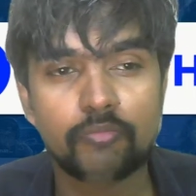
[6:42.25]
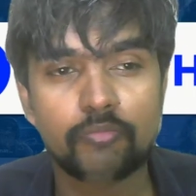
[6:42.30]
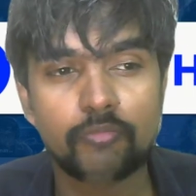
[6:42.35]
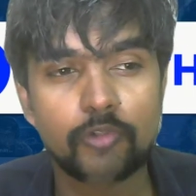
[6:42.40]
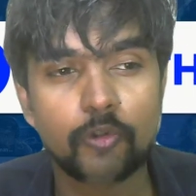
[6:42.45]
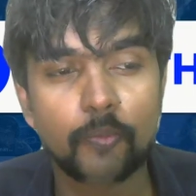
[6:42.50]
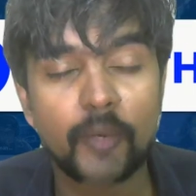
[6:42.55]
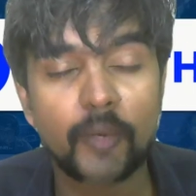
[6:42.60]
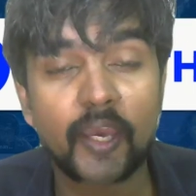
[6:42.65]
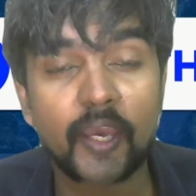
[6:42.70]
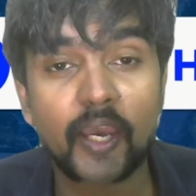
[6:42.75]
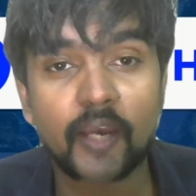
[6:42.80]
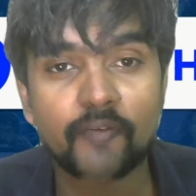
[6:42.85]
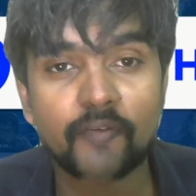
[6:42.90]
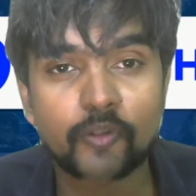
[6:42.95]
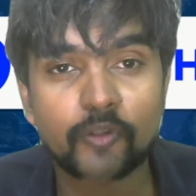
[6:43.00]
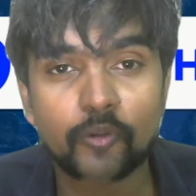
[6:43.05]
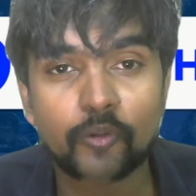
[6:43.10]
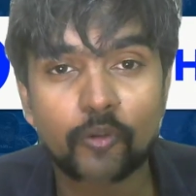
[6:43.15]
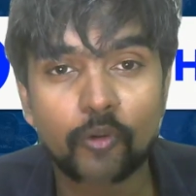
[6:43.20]
you may
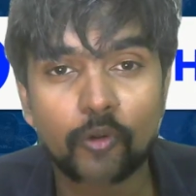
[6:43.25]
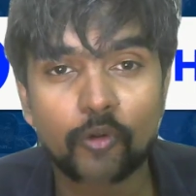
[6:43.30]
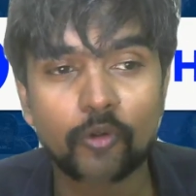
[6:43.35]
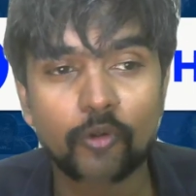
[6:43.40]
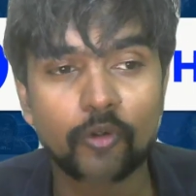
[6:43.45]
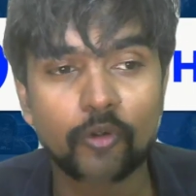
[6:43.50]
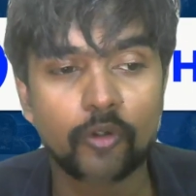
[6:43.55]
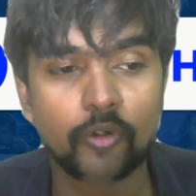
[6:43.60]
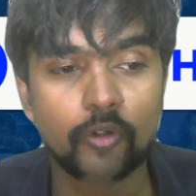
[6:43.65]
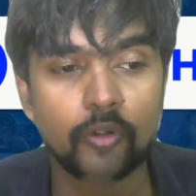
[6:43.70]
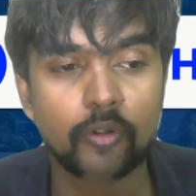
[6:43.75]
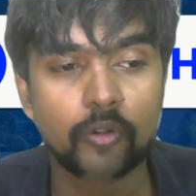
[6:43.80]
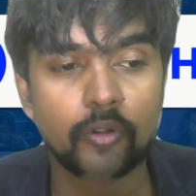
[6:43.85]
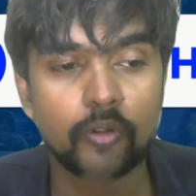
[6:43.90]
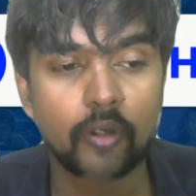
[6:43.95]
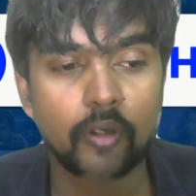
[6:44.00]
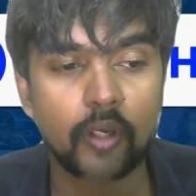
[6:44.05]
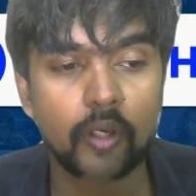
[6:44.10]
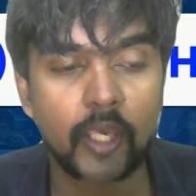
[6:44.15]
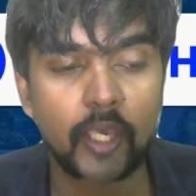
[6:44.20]
have to go
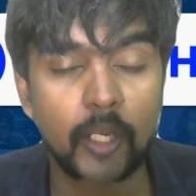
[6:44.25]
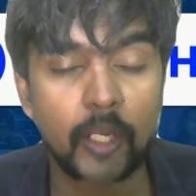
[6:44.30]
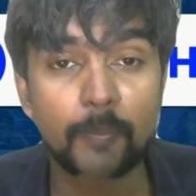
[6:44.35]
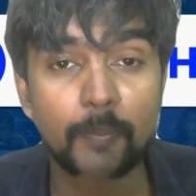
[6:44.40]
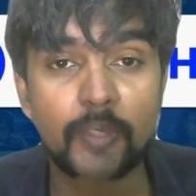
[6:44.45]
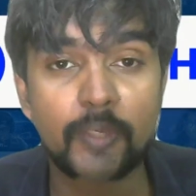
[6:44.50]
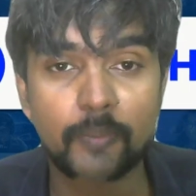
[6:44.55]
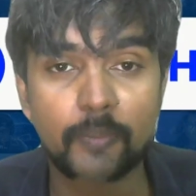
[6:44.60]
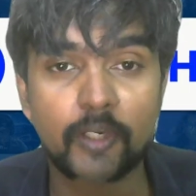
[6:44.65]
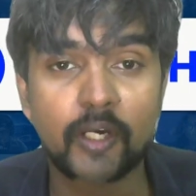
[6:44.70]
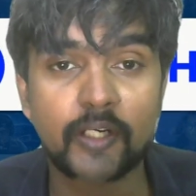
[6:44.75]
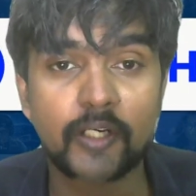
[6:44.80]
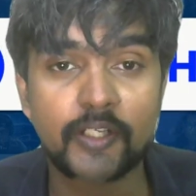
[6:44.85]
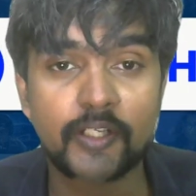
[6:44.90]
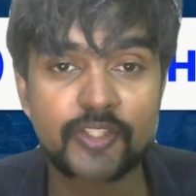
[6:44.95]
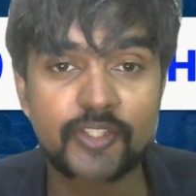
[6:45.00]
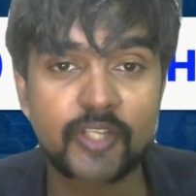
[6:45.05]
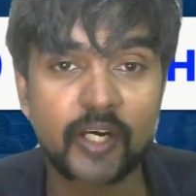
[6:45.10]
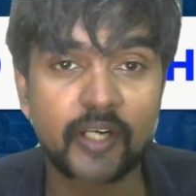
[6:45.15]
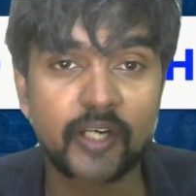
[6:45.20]
help people
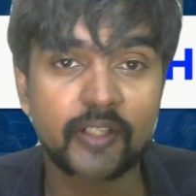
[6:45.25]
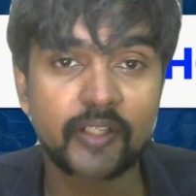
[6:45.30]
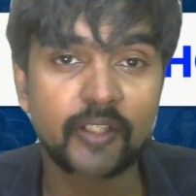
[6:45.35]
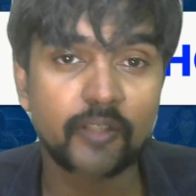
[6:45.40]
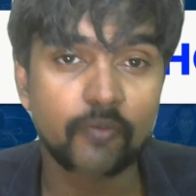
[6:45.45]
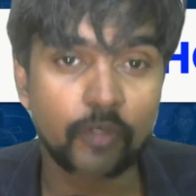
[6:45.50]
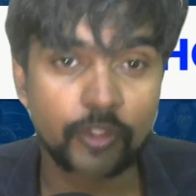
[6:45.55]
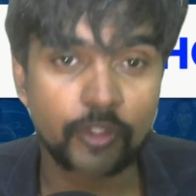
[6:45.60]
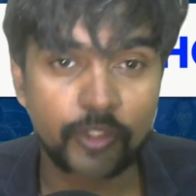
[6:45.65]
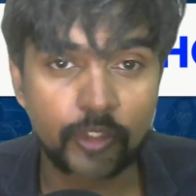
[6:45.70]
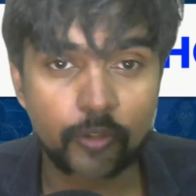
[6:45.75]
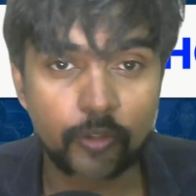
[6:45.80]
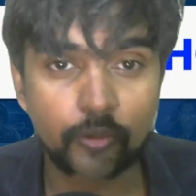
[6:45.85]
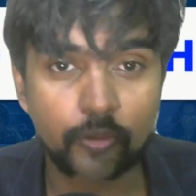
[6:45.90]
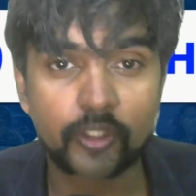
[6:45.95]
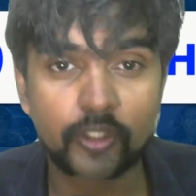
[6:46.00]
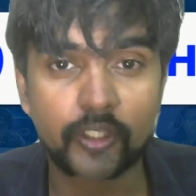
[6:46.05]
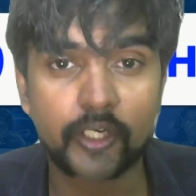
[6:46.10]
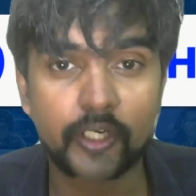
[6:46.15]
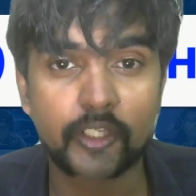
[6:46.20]
understand that what they're
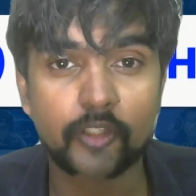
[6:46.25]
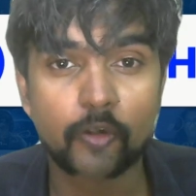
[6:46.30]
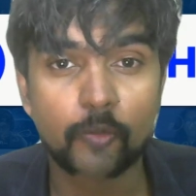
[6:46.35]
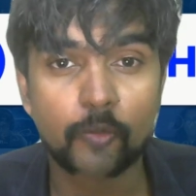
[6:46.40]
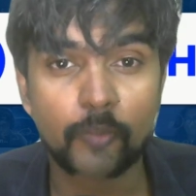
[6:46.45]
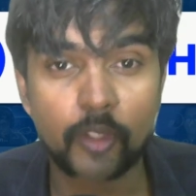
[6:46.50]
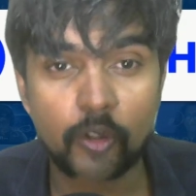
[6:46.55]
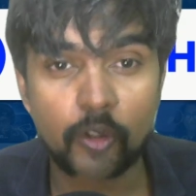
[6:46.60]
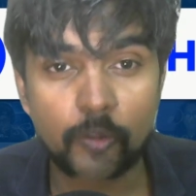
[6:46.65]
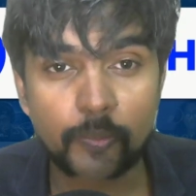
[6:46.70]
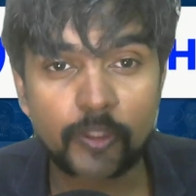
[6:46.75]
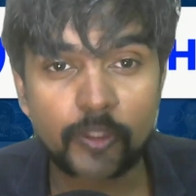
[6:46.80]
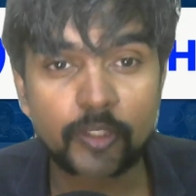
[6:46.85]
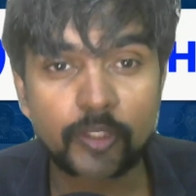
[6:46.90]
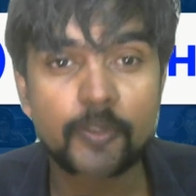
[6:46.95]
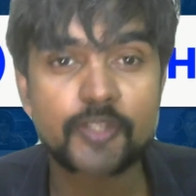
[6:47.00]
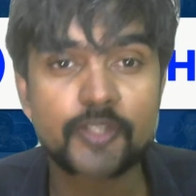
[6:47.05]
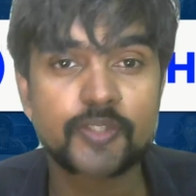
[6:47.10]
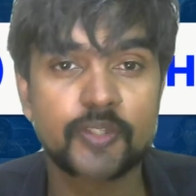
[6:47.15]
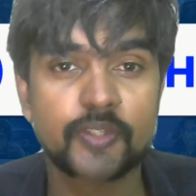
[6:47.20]
doing right now may not be the
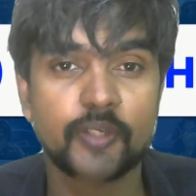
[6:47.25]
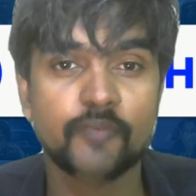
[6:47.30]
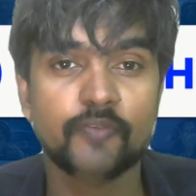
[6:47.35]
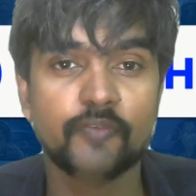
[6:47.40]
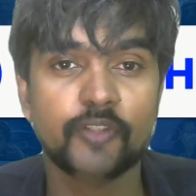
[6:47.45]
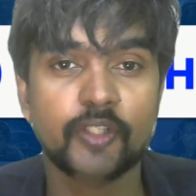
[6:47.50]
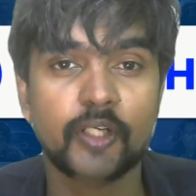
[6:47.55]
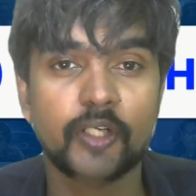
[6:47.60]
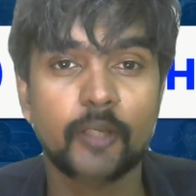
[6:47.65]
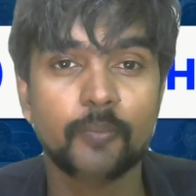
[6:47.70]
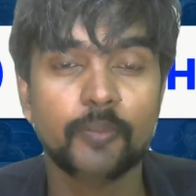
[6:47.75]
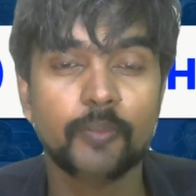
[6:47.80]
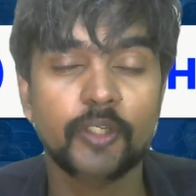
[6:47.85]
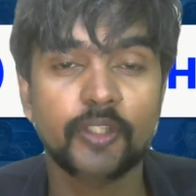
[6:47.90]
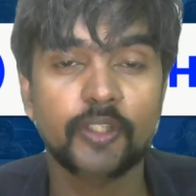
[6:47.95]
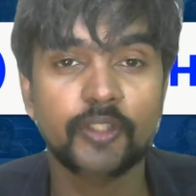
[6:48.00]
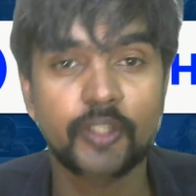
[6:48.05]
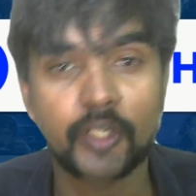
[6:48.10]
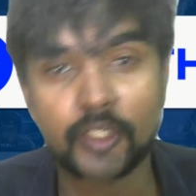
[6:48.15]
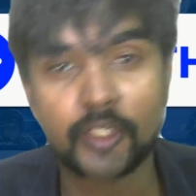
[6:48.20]
best thing for the
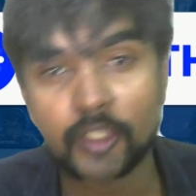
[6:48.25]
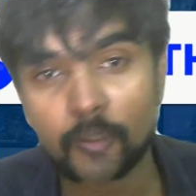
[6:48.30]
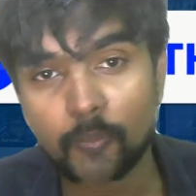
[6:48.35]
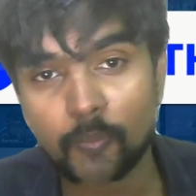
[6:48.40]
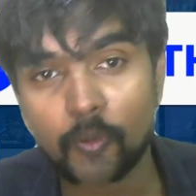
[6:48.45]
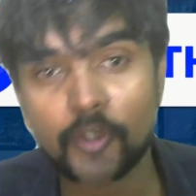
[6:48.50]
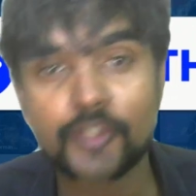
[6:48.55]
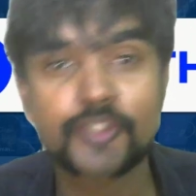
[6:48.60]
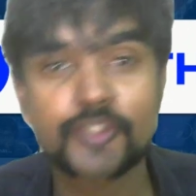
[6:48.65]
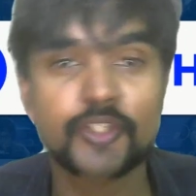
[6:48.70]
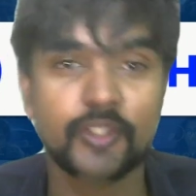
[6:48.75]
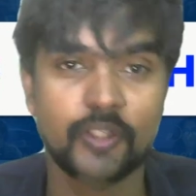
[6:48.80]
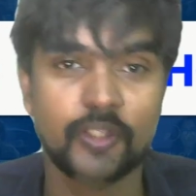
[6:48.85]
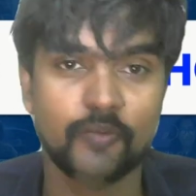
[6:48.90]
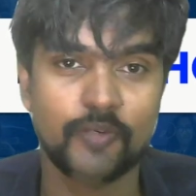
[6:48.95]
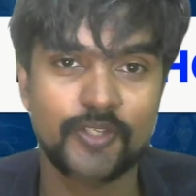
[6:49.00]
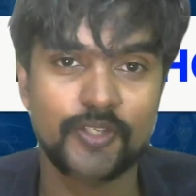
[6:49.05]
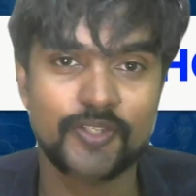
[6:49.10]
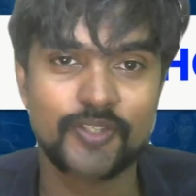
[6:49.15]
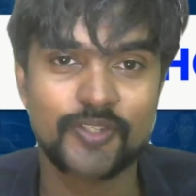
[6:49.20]
company, the data points
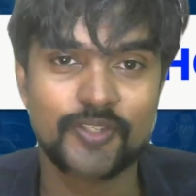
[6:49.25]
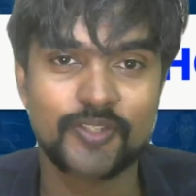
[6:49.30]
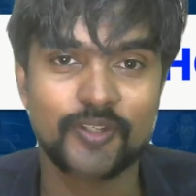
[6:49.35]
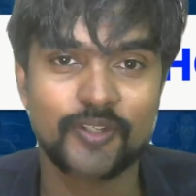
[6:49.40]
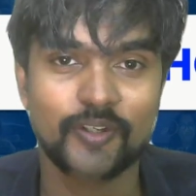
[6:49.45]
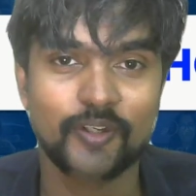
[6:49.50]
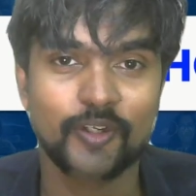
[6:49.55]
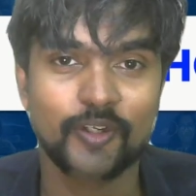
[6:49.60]
otherwise.